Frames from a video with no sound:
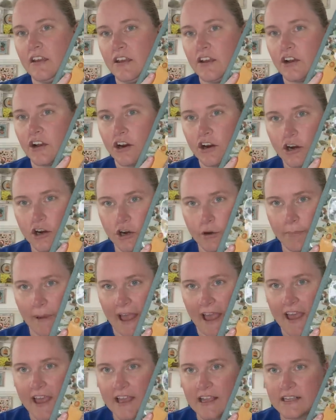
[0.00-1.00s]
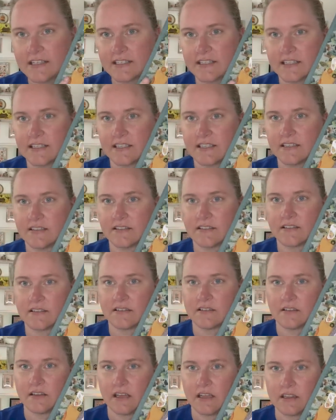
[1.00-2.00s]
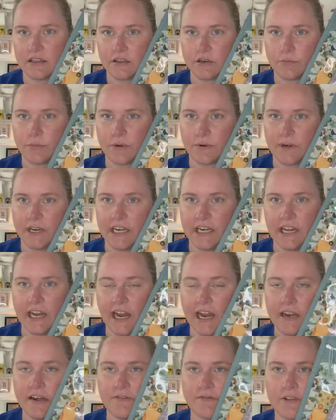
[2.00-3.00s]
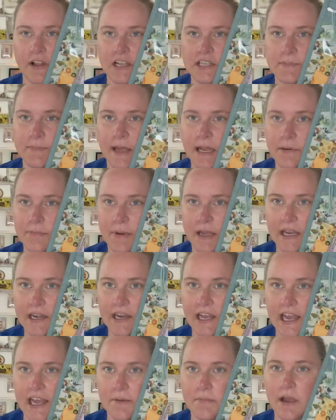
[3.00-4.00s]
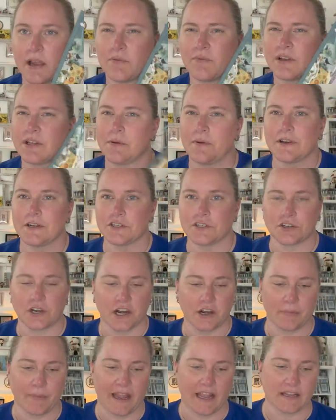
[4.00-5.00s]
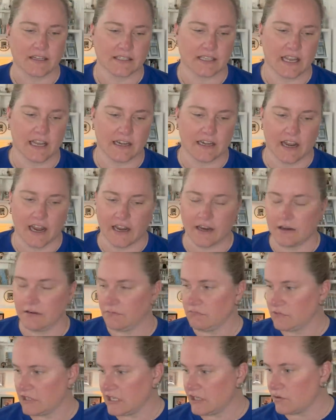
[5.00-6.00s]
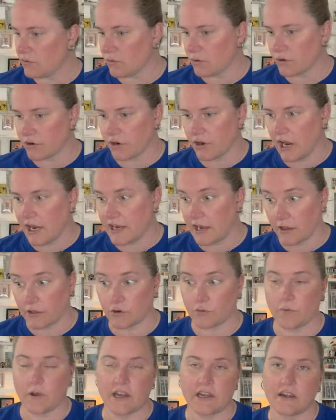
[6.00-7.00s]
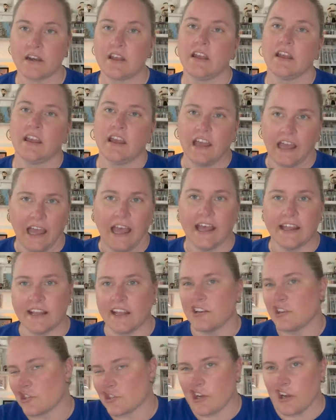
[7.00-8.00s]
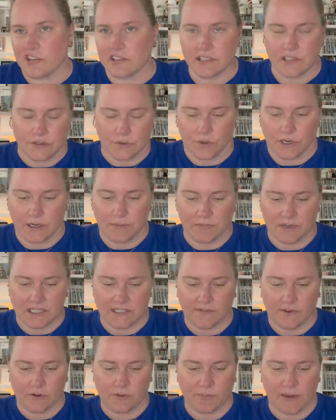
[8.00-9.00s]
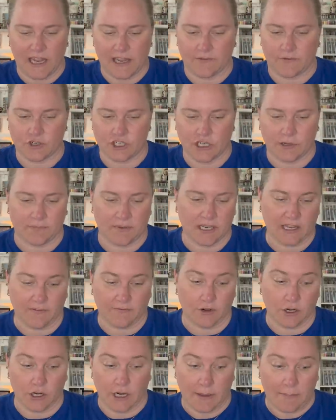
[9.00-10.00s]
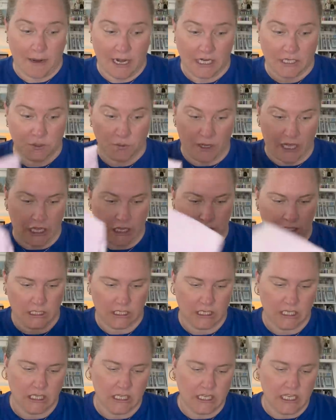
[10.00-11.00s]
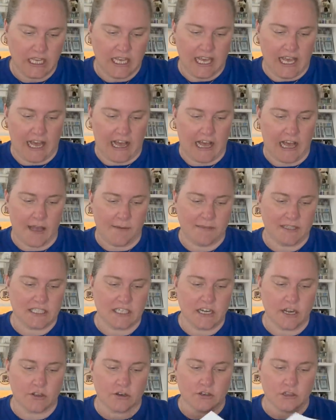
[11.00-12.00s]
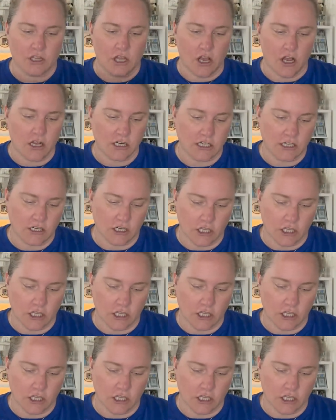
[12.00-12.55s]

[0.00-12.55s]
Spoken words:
her bags. This is a Little Boat 88 floss bed, but I really wanted to try her bags, and I did order another one and then just toss this one in because if I was paying for shipping, I figured I might as well. It's another long